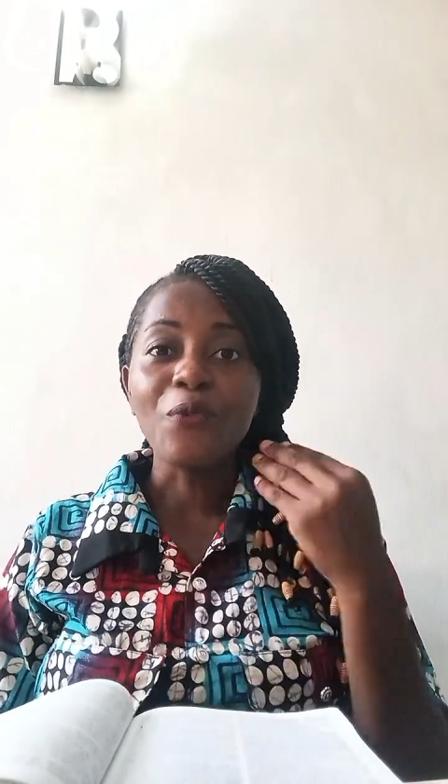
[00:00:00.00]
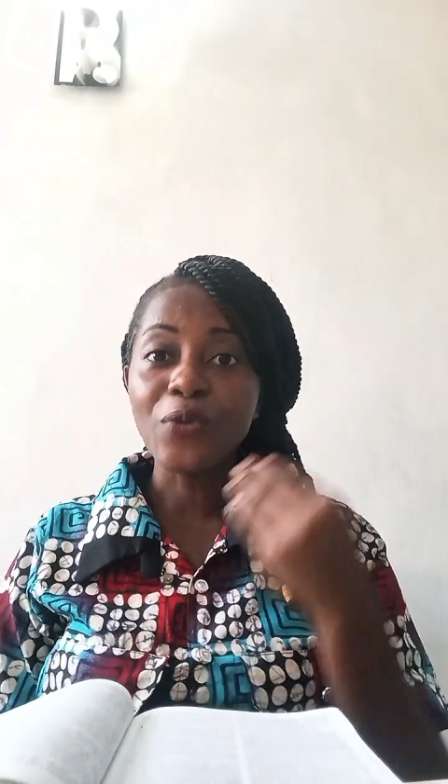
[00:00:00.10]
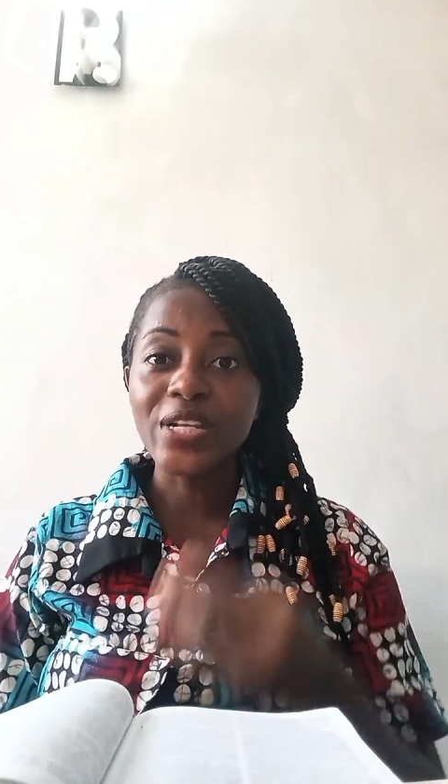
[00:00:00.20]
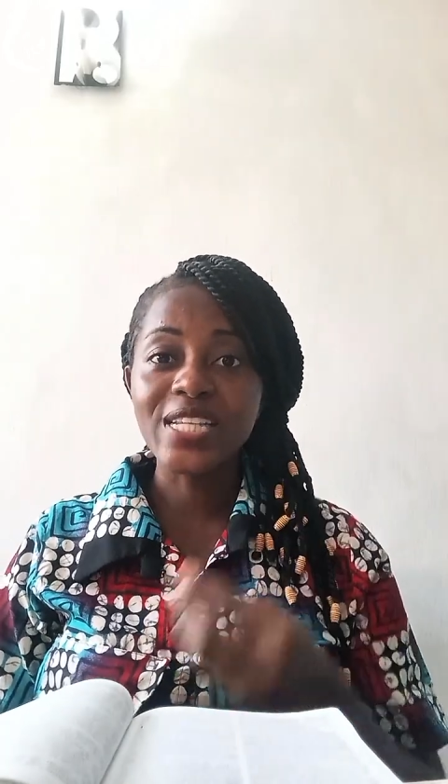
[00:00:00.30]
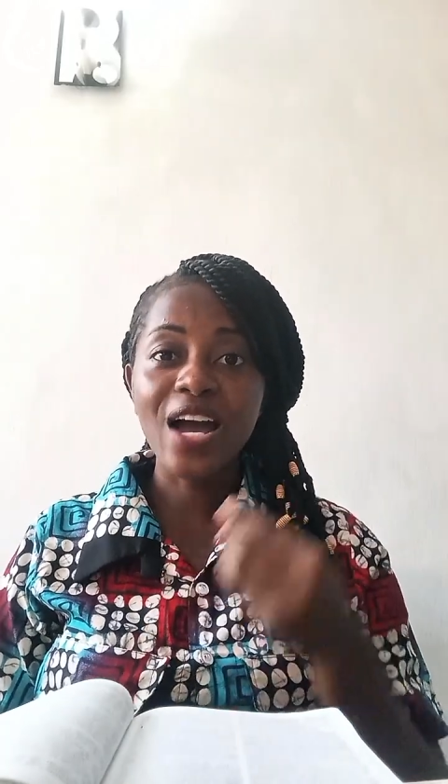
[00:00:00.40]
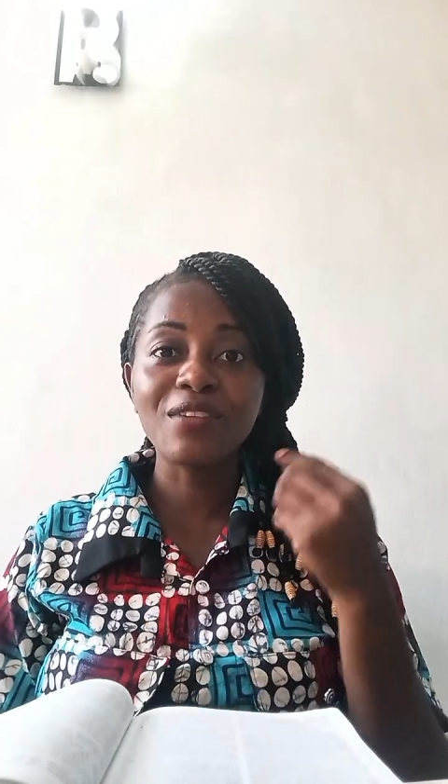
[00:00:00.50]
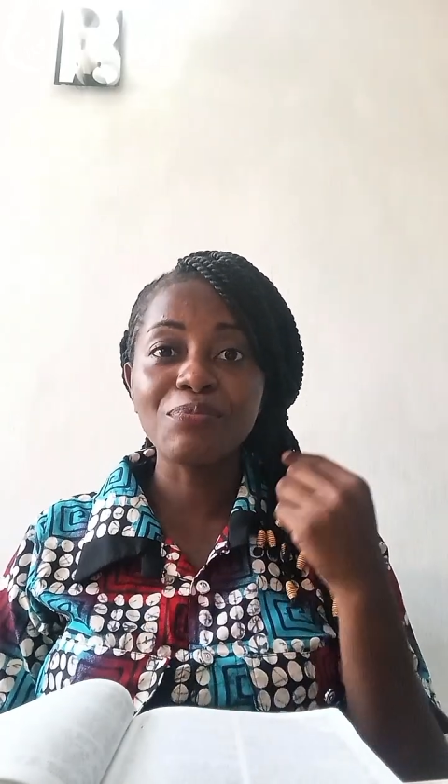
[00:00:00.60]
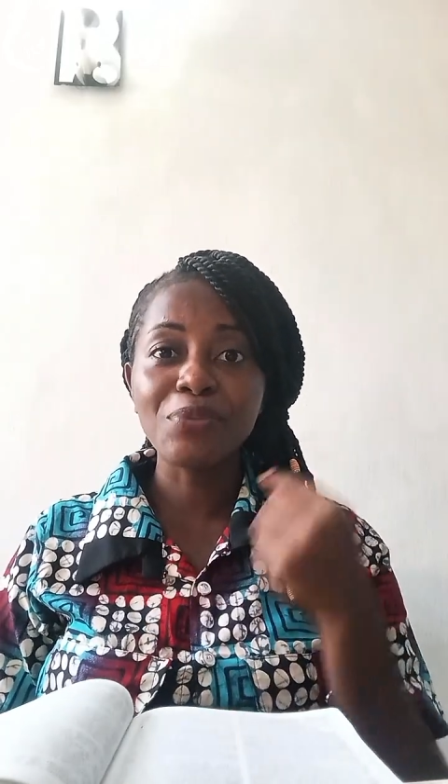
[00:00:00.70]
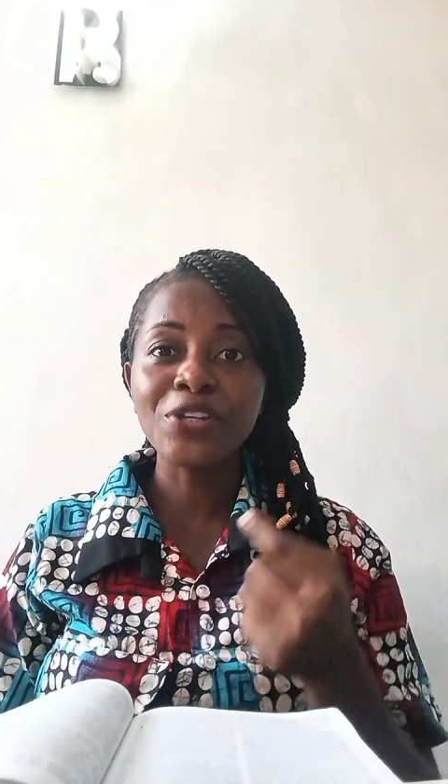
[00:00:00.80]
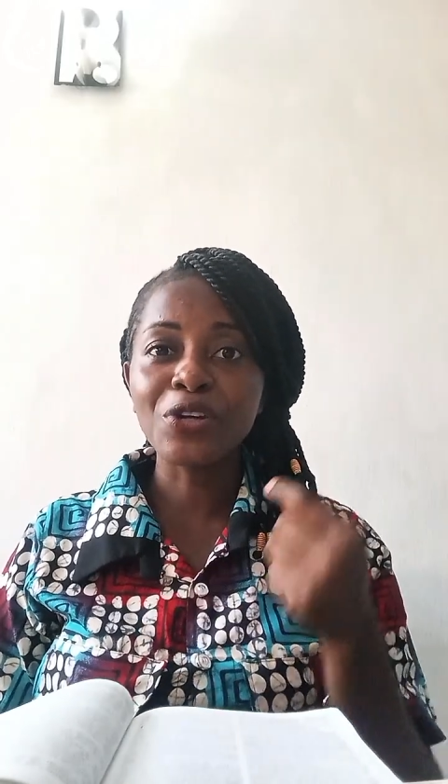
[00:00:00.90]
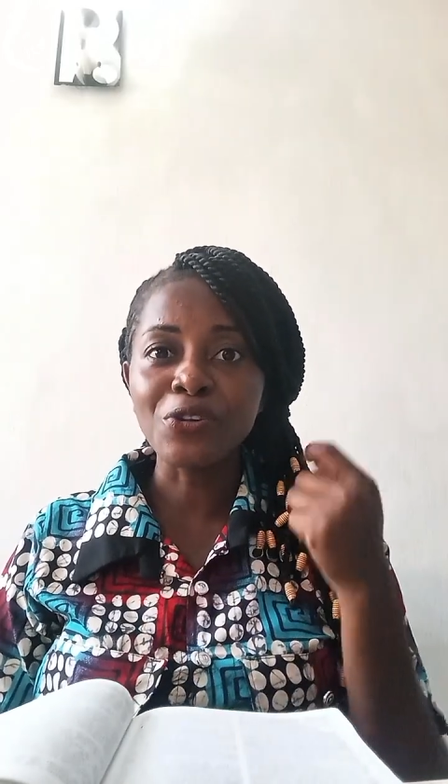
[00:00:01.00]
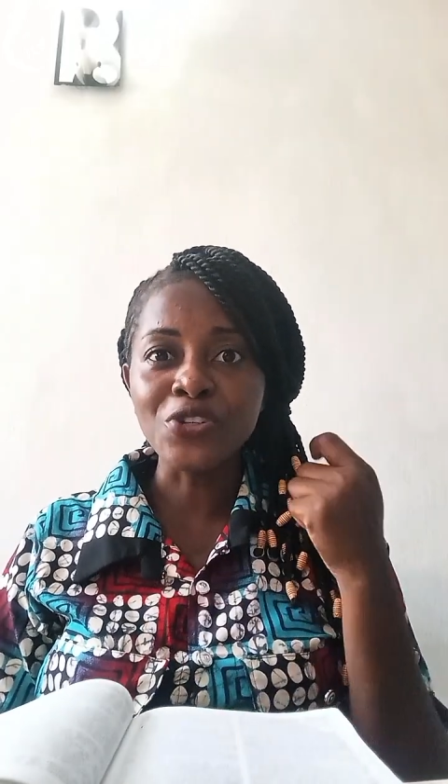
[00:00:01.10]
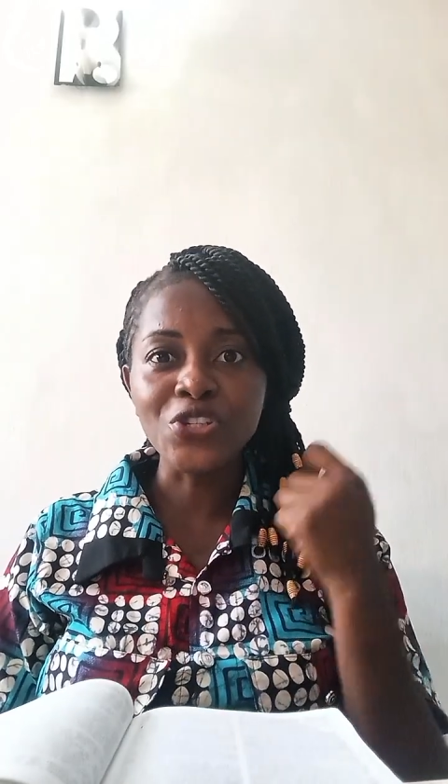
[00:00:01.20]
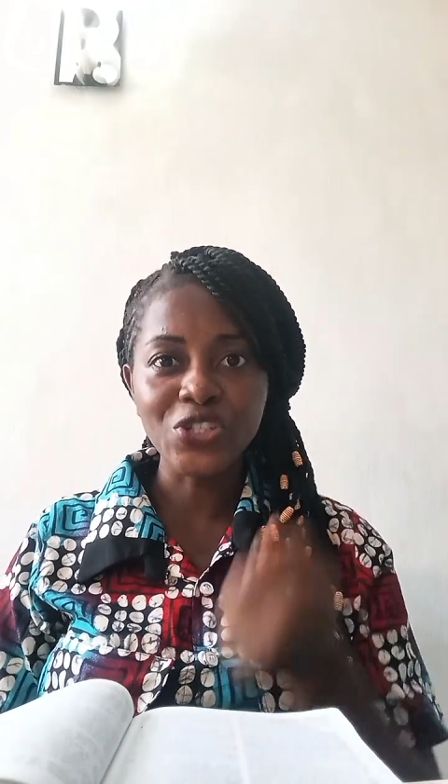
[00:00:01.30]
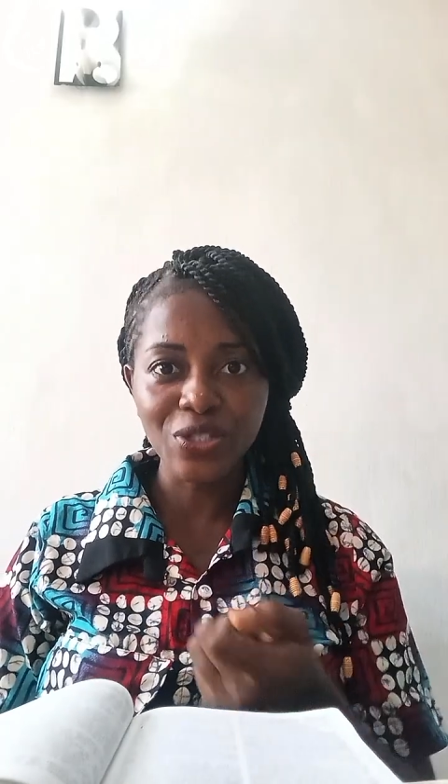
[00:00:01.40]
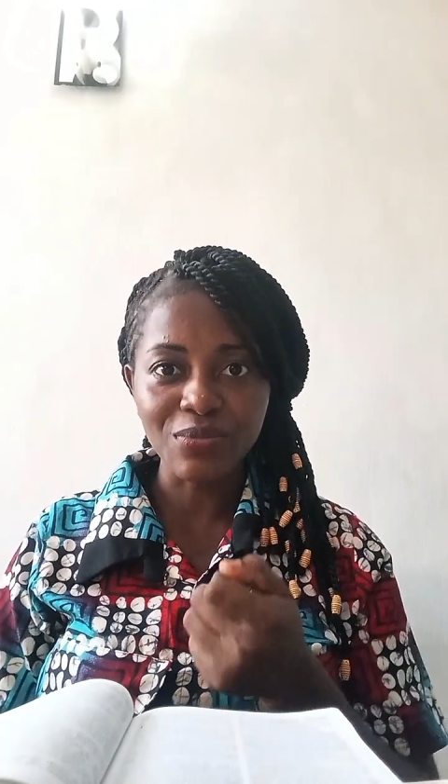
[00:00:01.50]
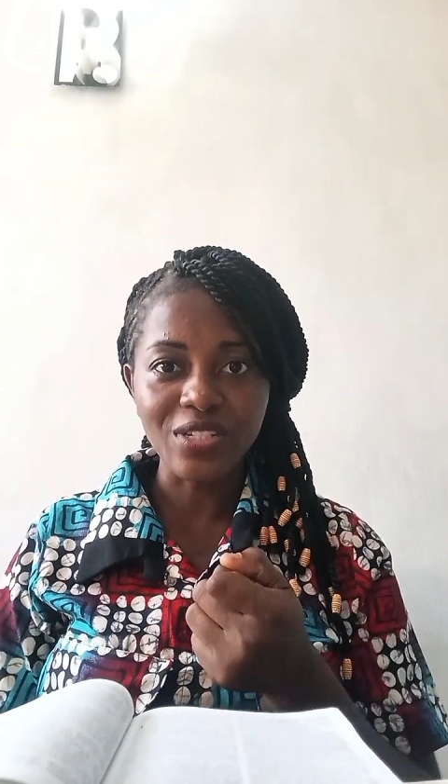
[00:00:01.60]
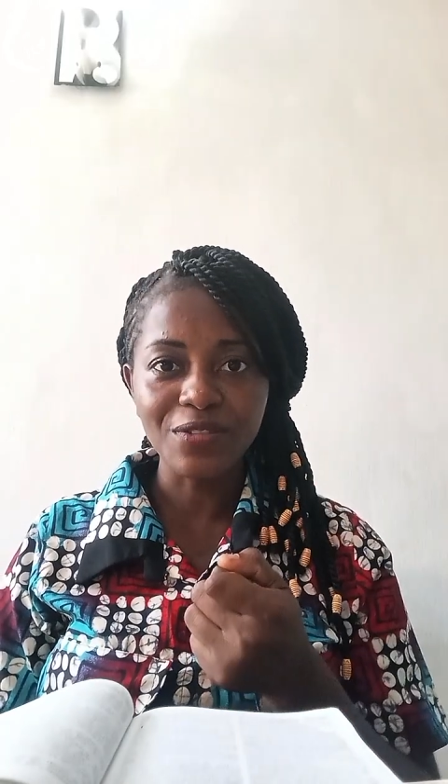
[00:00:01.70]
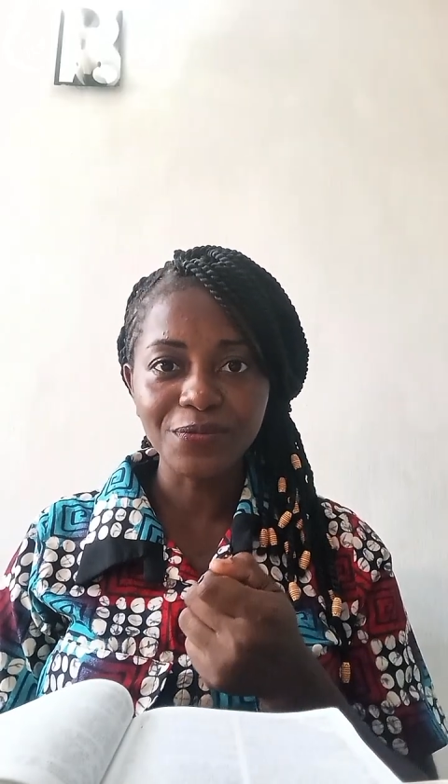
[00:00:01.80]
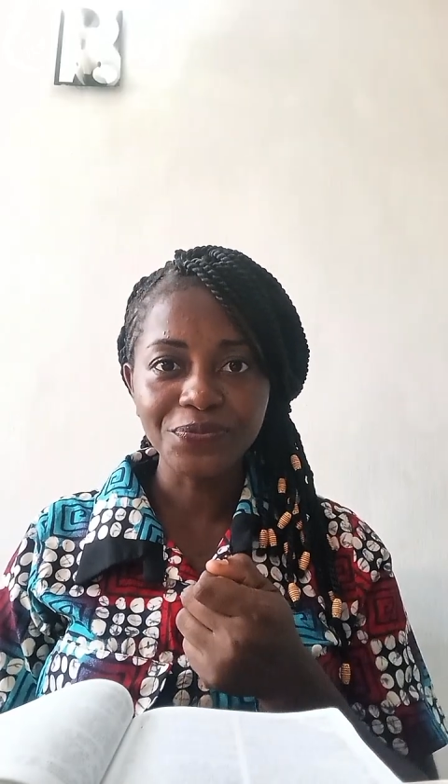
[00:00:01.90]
without being consumed.